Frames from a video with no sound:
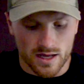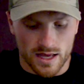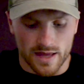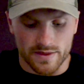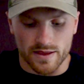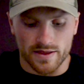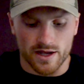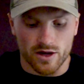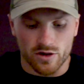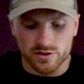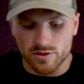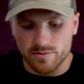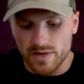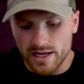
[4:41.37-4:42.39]
And then they
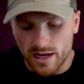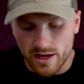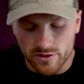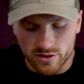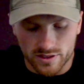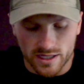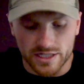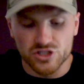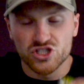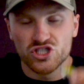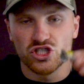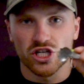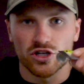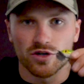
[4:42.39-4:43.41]
also make other like
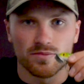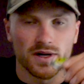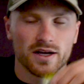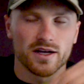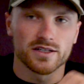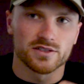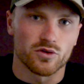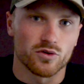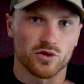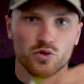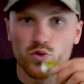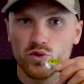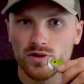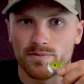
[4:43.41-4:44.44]
jitterbugs or
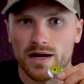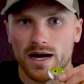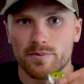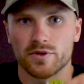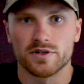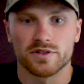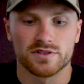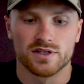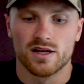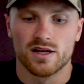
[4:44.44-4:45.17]
hula poppers